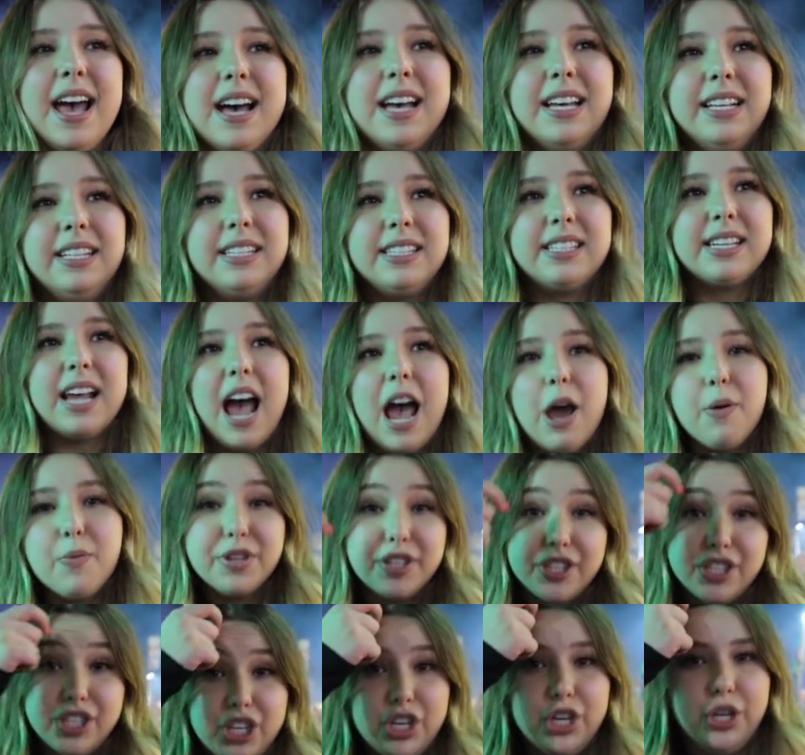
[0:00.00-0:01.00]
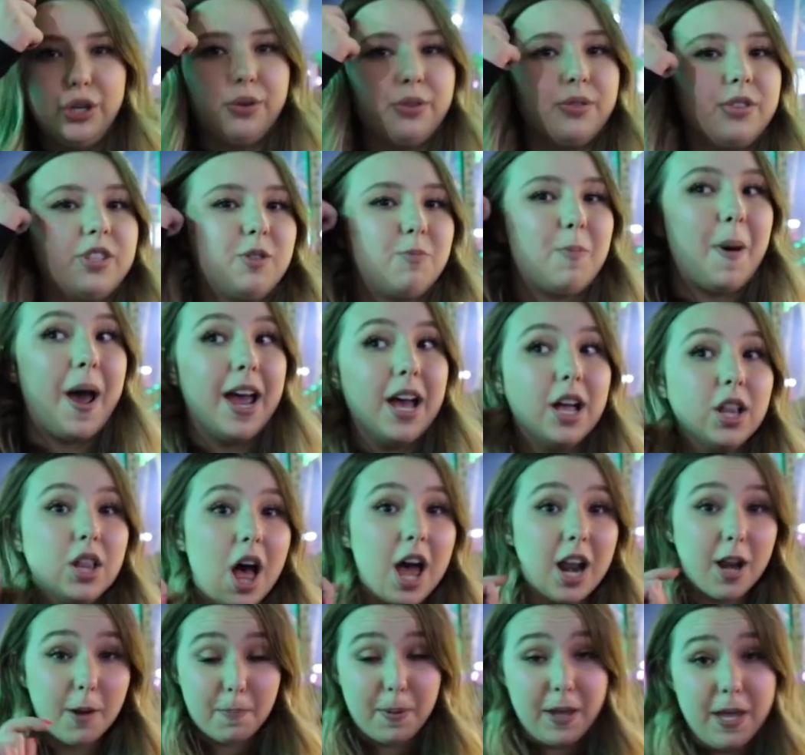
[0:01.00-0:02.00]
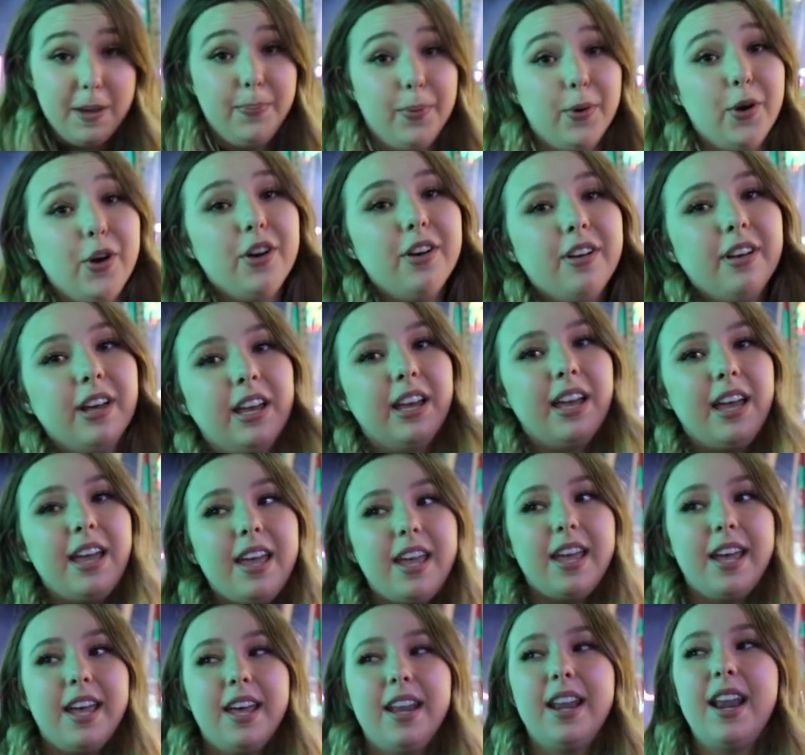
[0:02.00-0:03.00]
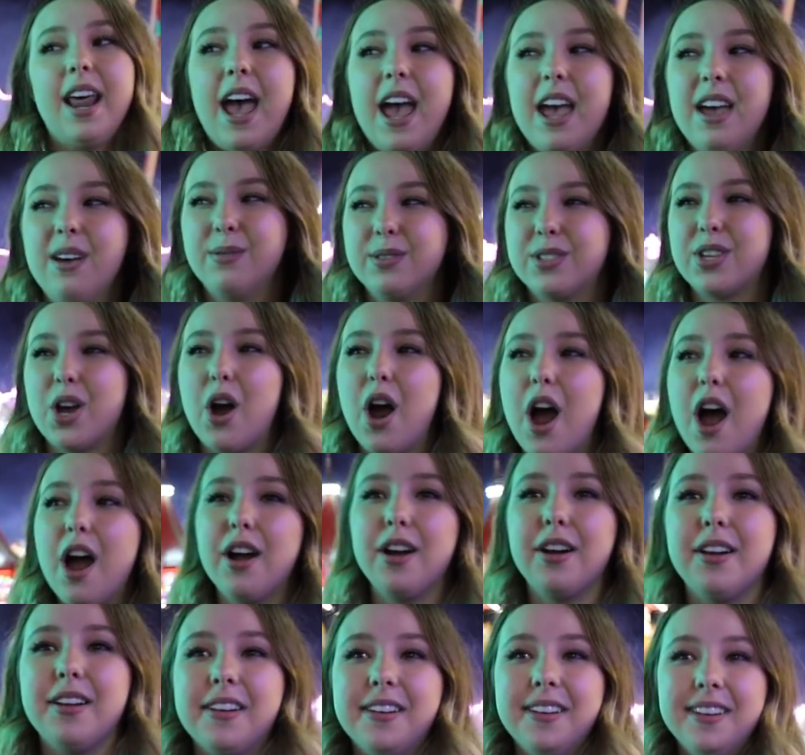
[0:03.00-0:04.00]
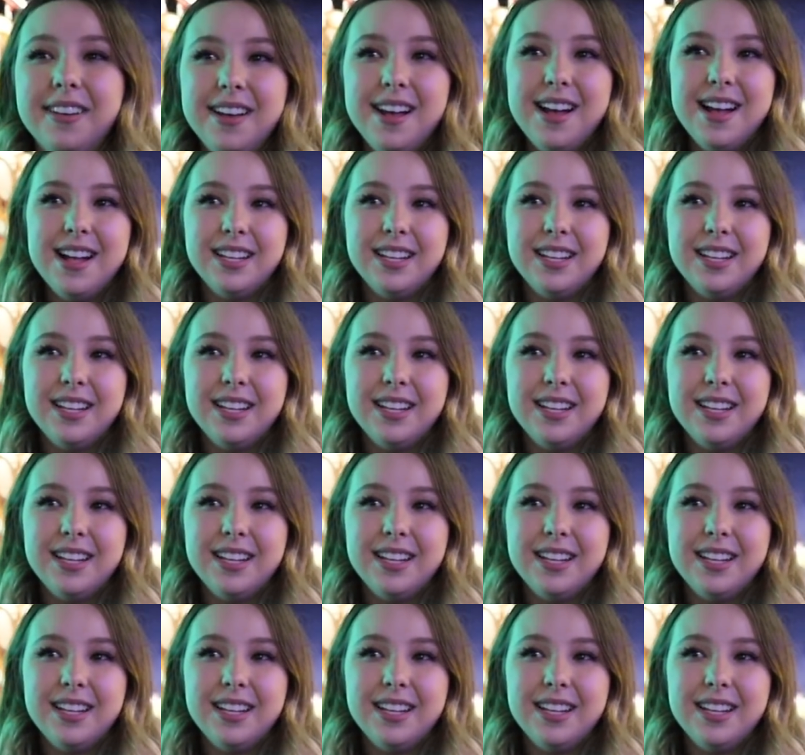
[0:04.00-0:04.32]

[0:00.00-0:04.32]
and I was used by a lot of people, and it was hard